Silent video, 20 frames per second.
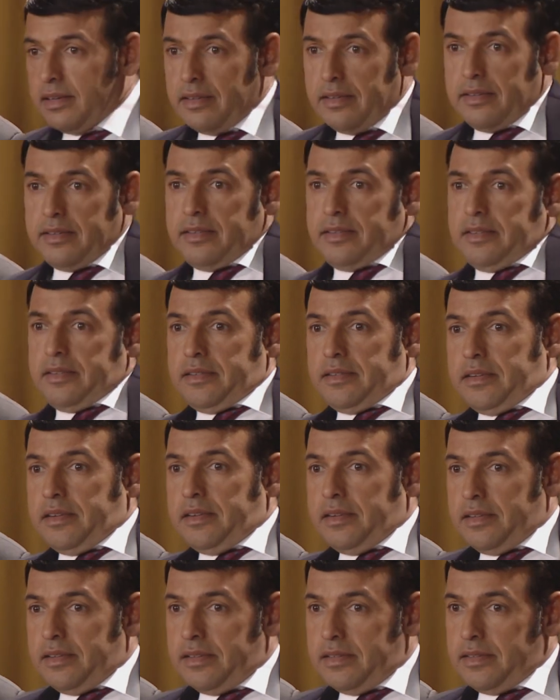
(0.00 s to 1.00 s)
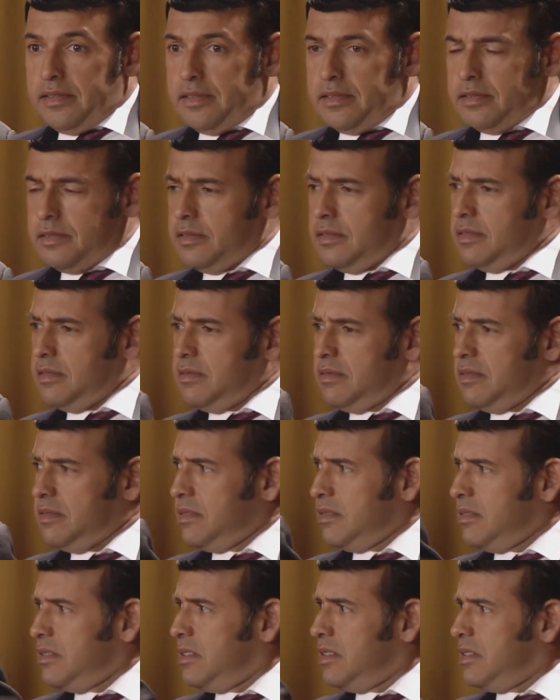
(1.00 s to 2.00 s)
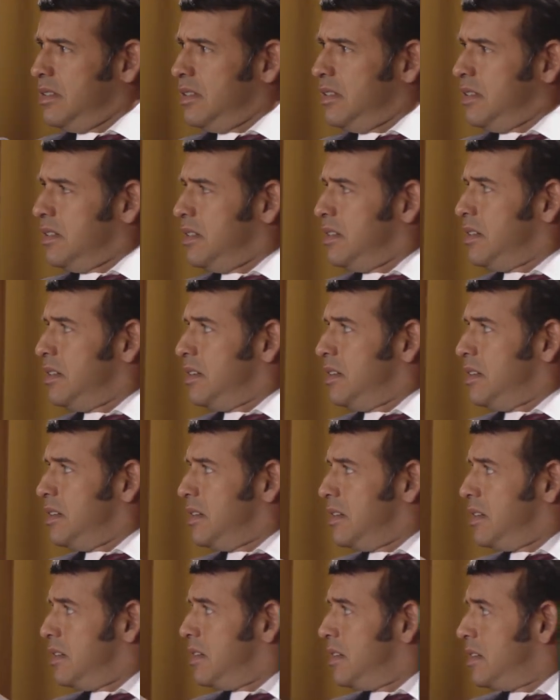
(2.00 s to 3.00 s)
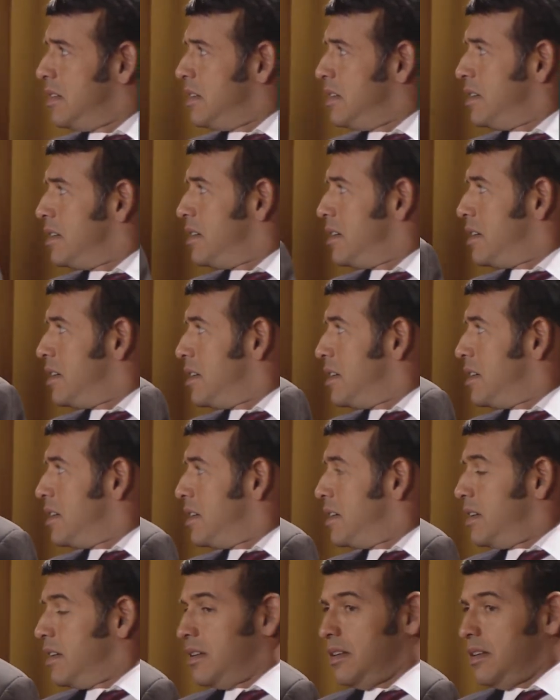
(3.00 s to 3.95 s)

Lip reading: (not speaking)